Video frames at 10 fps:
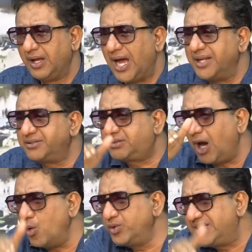and
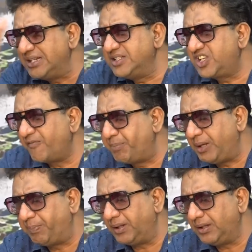thousands of
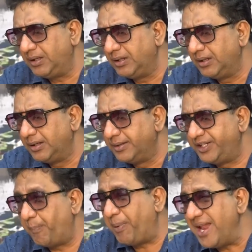people
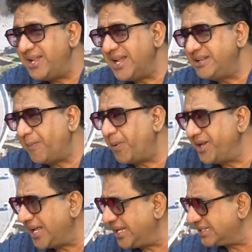dependent upon
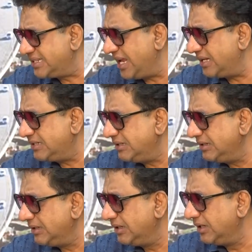that estate,
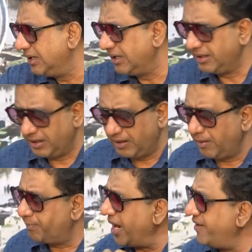
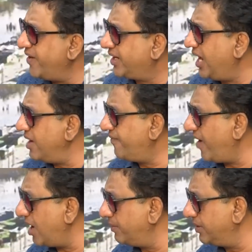private cane
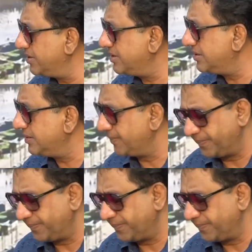farmers,